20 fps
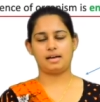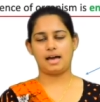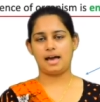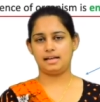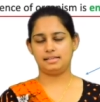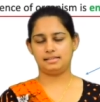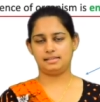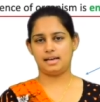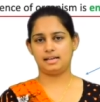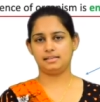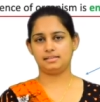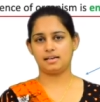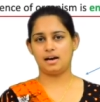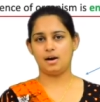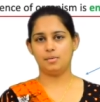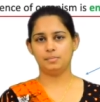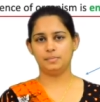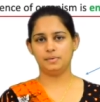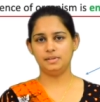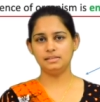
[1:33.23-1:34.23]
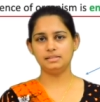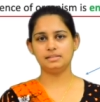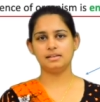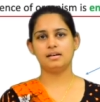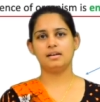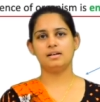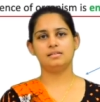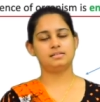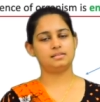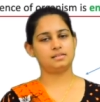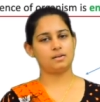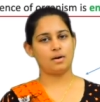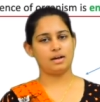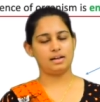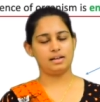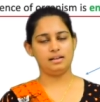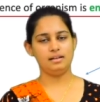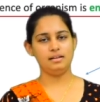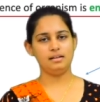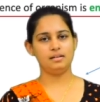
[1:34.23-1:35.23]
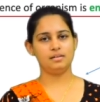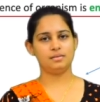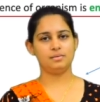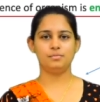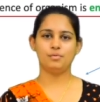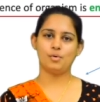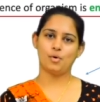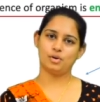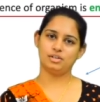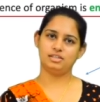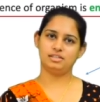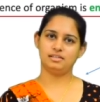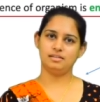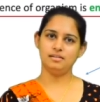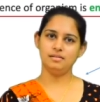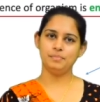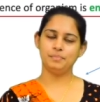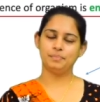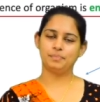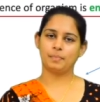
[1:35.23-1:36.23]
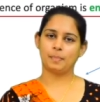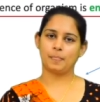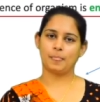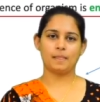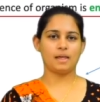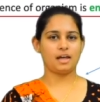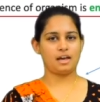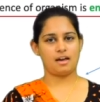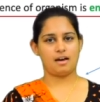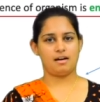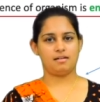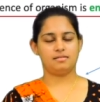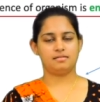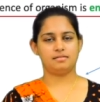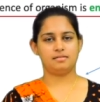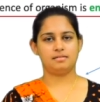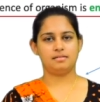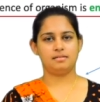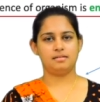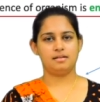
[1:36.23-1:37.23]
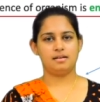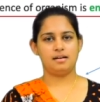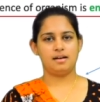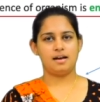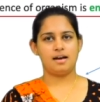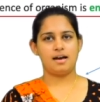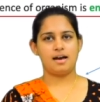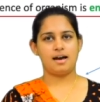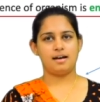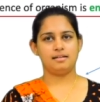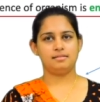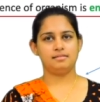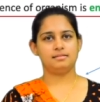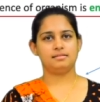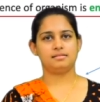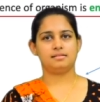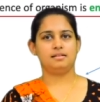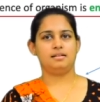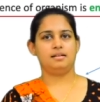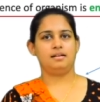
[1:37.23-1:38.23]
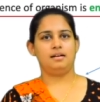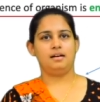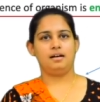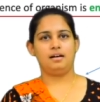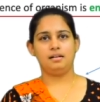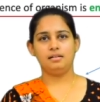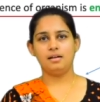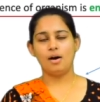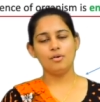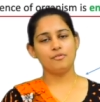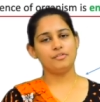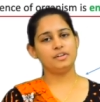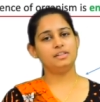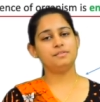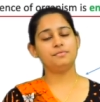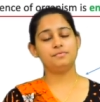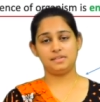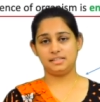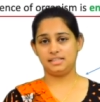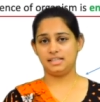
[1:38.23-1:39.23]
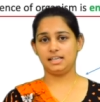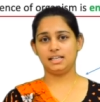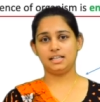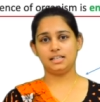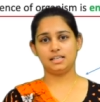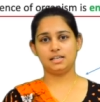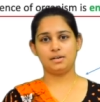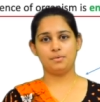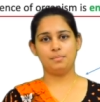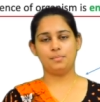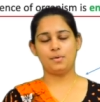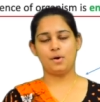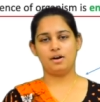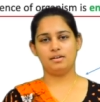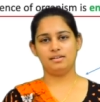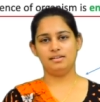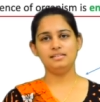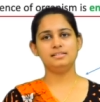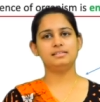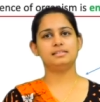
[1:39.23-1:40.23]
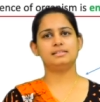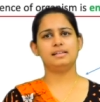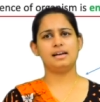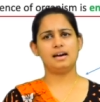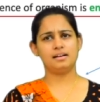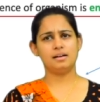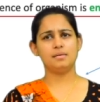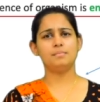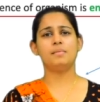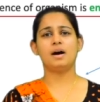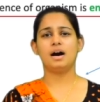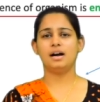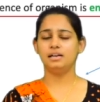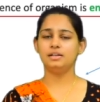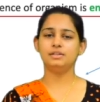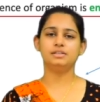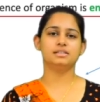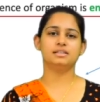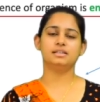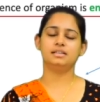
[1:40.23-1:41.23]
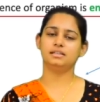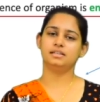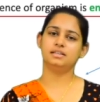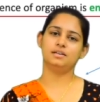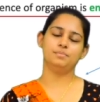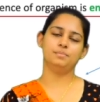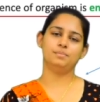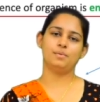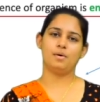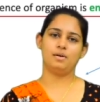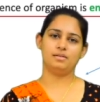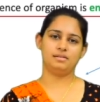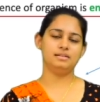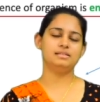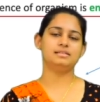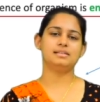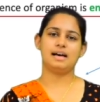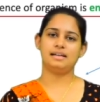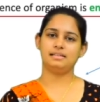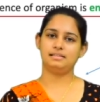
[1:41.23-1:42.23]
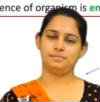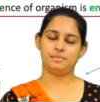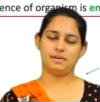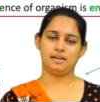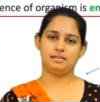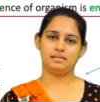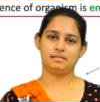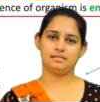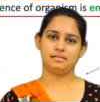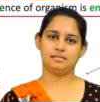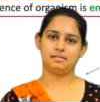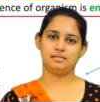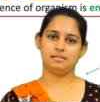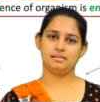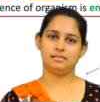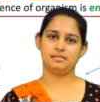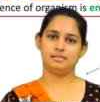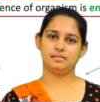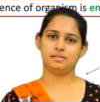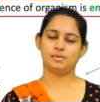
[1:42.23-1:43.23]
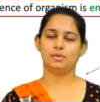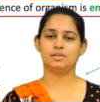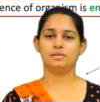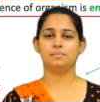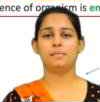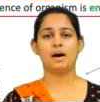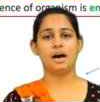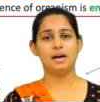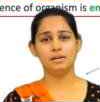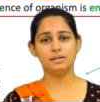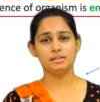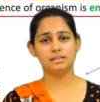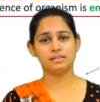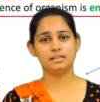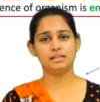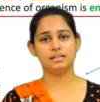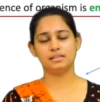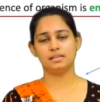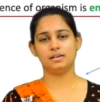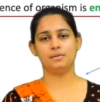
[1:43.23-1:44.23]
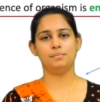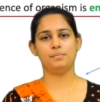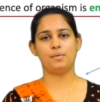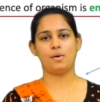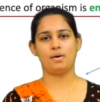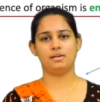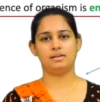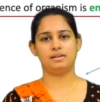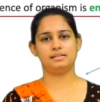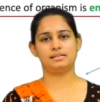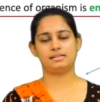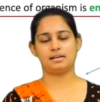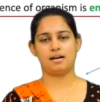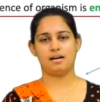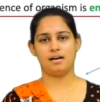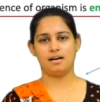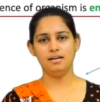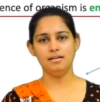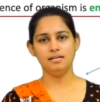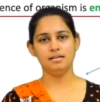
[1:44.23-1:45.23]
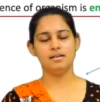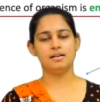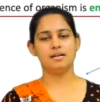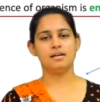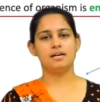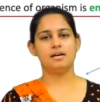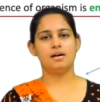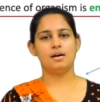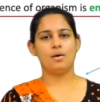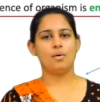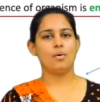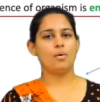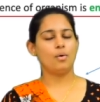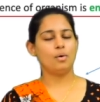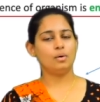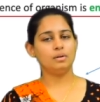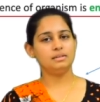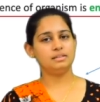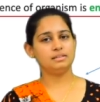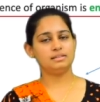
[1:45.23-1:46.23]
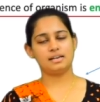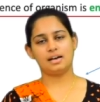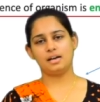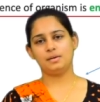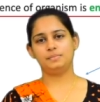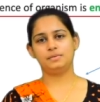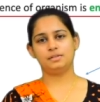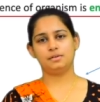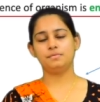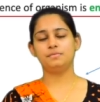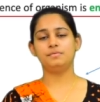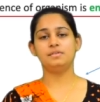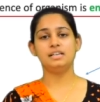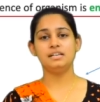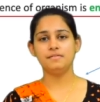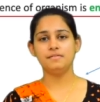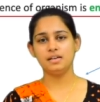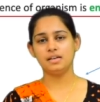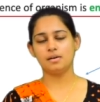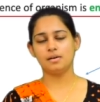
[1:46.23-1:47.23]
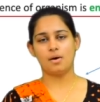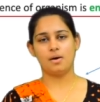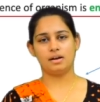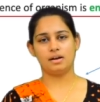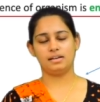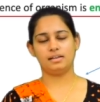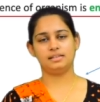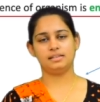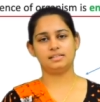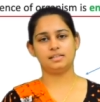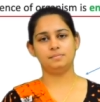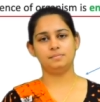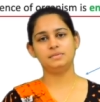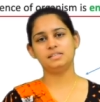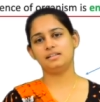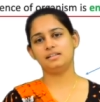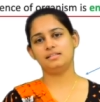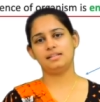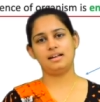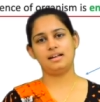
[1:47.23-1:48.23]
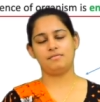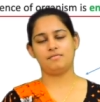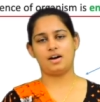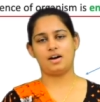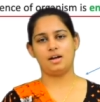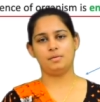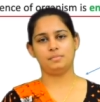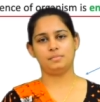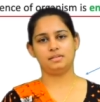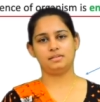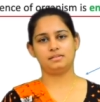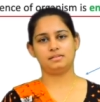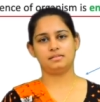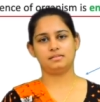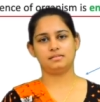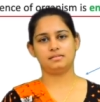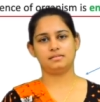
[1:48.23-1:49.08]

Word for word: As examples, soil, water, air. And along with the physical components, there are biological components as well. So the biological components are all the types of living organisms in the environment,